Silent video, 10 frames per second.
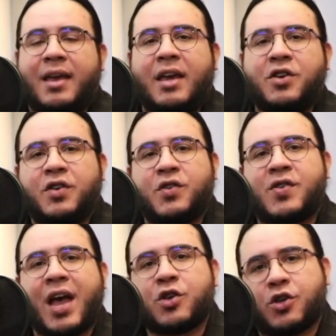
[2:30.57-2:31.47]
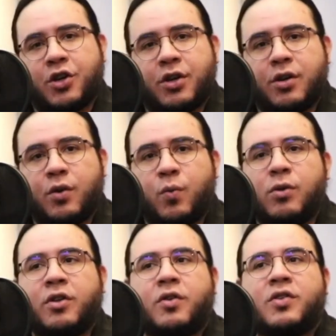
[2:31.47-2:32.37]
Each session
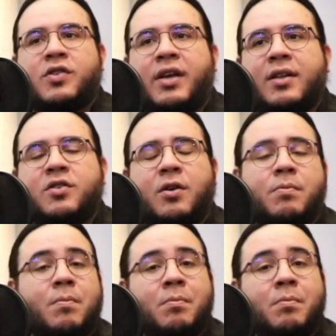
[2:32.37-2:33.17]
will contain some